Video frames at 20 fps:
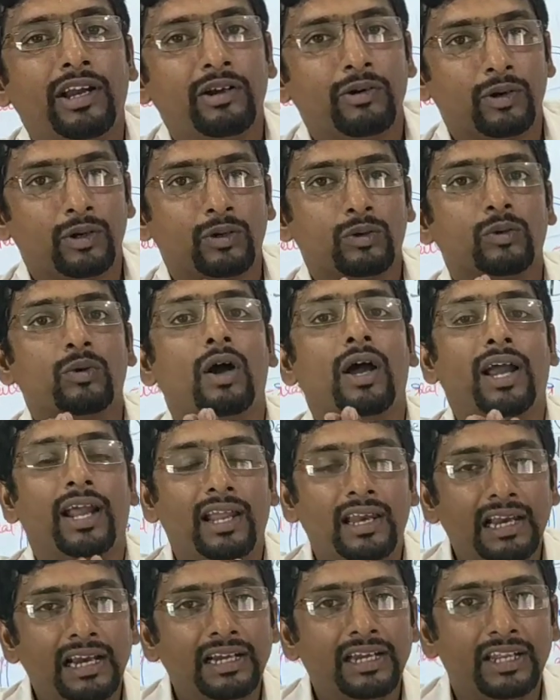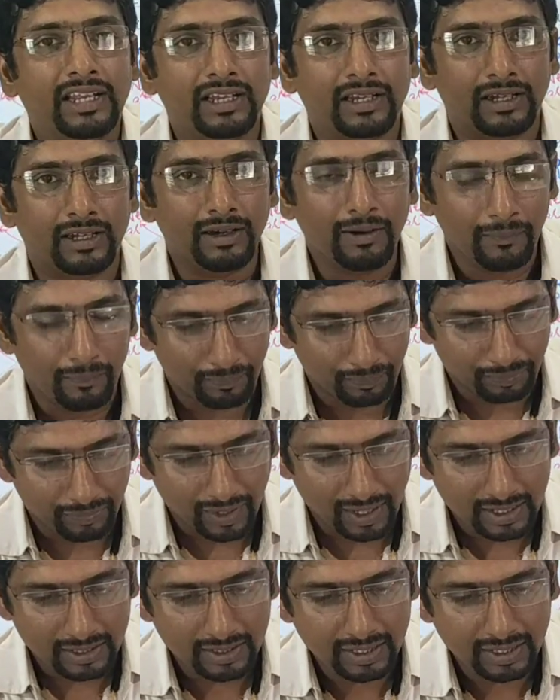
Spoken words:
want to highlight here,